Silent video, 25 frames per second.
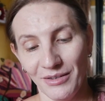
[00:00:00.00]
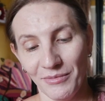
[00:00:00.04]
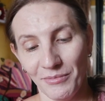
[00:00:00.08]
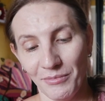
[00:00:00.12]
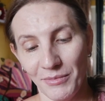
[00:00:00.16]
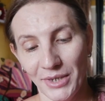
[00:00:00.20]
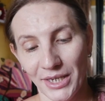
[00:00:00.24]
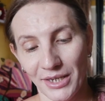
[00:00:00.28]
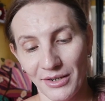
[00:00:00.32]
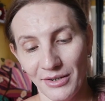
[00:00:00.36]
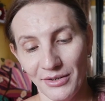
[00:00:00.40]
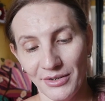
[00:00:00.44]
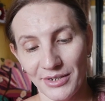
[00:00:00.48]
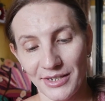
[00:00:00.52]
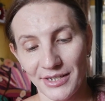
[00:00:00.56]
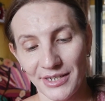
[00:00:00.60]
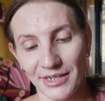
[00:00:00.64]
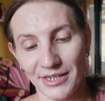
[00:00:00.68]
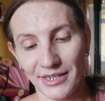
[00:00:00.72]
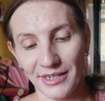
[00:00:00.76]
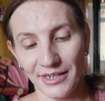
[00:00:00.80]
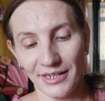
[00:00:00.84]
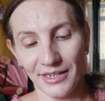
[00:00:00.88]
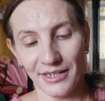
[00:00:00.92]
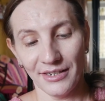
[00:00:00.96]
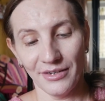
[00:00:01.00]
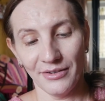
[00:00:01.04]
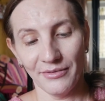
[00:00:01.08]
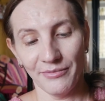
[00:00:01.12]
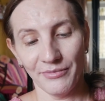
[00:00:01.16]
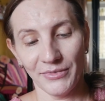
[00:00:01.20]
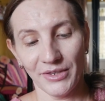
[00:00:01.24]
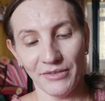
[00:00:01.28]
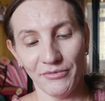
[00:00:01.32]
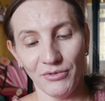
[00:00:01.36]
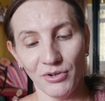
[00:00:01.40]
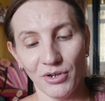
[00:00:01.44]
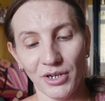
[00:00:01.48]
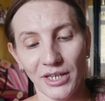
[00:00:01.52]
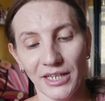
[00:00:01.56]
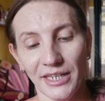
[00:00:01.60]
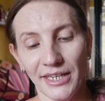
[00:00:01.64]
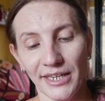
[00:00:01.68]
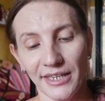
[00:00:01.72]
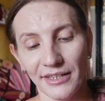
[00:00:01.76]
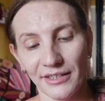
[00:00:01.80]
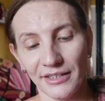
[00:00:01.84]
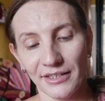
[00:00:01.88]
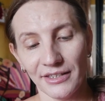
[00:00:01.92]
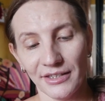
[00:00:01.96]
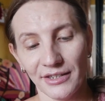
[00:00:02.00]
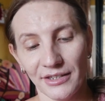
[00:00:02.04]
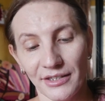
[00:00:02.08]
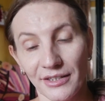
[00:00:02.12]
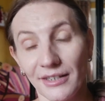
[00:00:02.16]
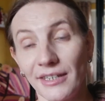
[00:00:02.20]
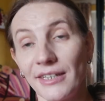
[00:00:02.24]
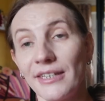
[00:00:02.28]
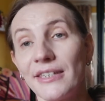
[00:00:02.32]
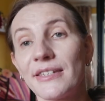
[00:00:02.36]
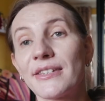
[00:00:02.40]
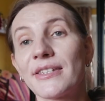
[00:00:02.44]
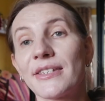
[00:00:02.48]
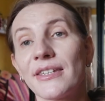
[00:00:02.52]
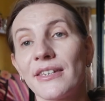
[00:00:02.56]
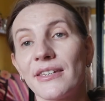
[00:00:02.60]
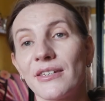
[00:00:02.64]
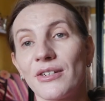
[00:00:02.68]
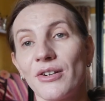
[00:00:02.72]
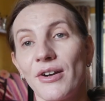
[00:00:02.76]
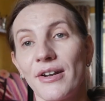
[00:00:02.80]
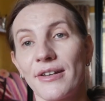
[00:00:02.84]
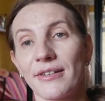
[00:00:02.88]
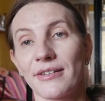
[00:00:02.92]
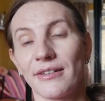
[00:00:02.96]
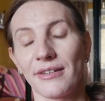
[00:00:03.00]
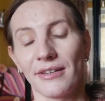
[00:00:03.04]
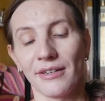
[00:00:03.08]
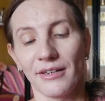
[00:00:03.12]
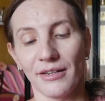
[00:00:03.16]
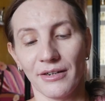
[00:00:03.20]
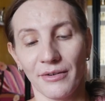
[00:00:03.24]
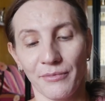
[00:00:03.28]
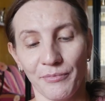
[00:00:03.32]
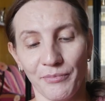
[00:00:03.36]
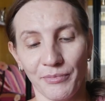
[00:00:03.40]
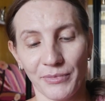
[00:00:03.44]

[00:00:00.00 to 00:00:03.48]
because the focal length, it's interesting.